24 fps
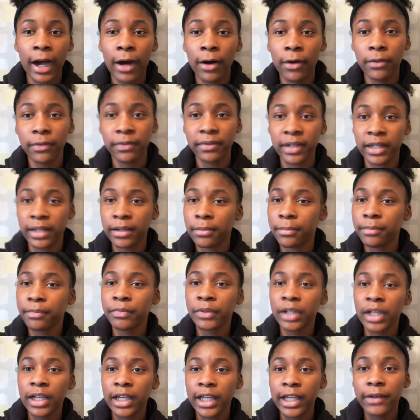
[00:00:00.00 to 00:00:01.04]
of it.
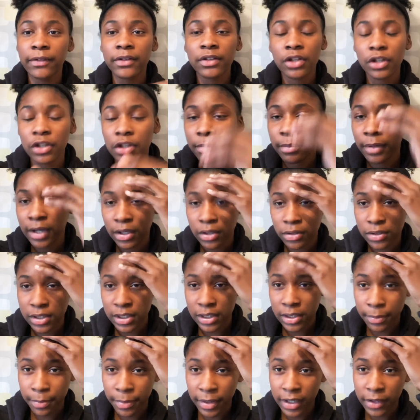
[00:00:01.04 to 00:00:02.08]
Even though you might not see
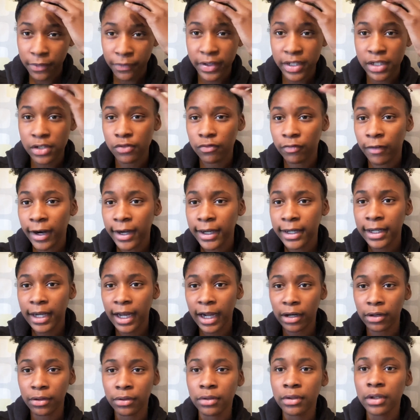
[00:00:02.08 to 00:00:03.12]
the benefits right
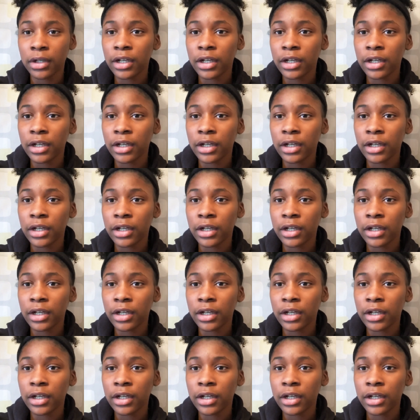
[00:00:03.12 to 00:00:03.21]
now,